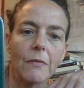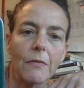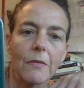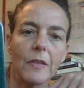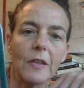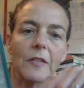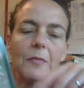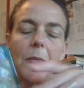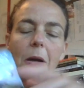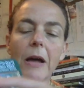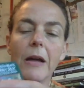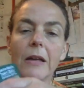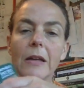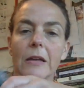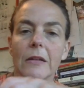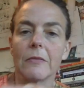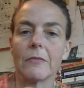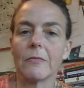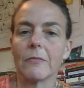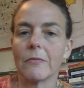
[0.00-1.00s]
this
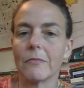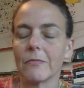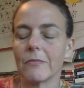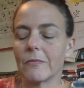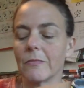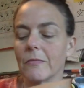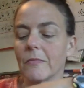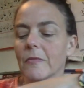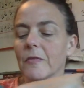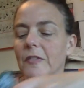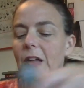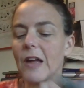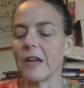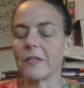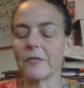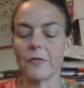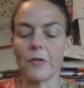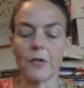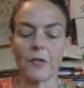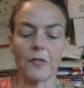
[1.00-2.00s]
pocket
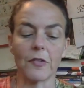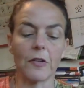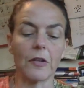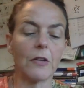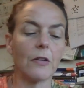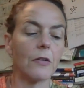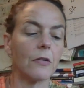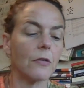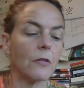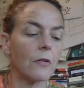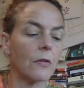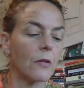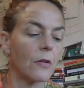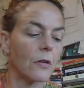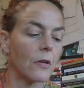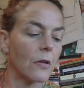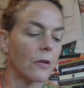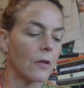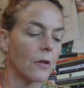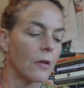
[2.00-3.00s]
size version
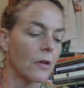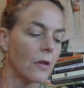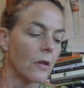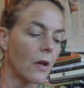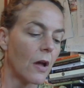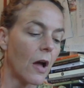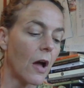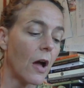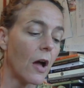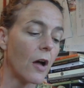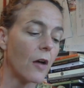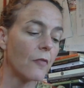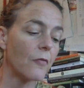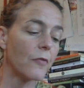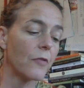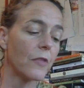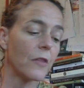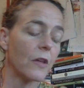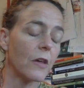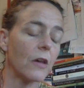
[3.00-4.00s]
of
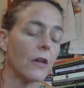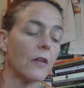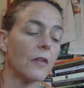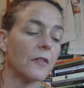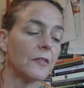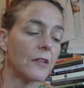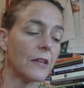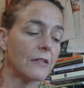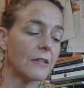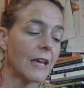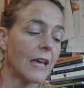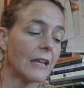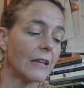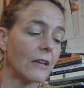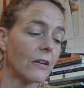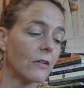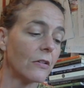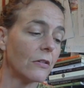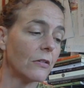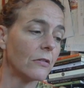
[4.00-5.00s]
the
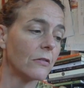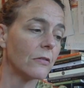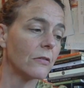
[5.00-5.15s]
Centennial.